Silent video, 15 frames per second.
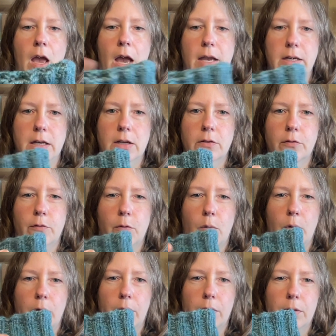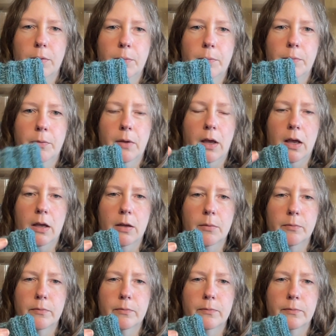I knit for
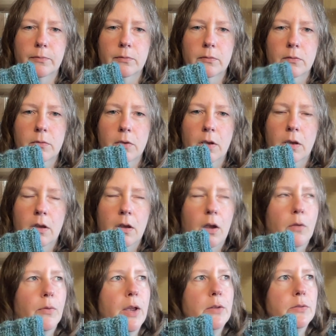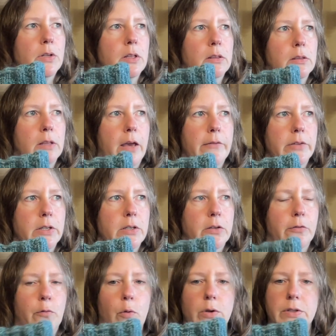um, around 11
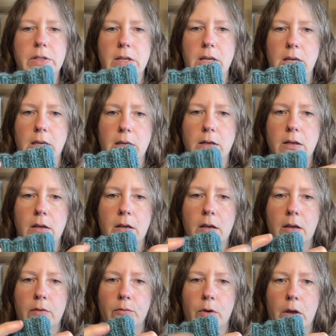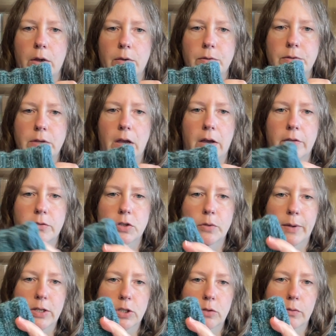to 14 rows of 2
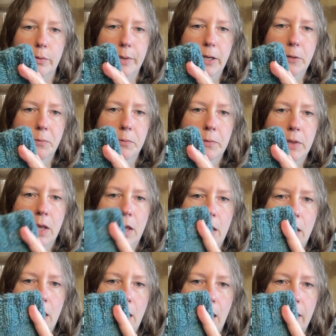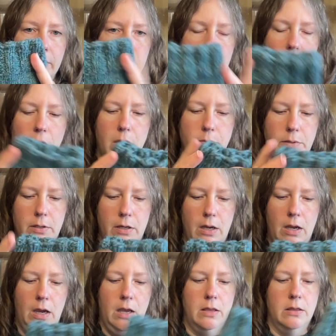by 2 ribbing at the top.
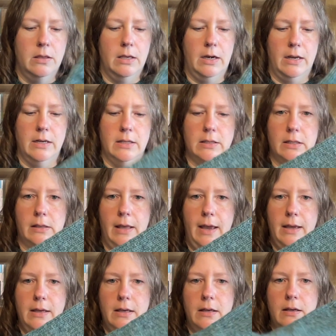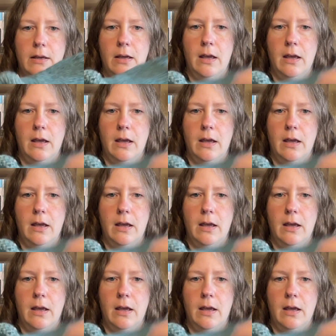Then I knit the leg.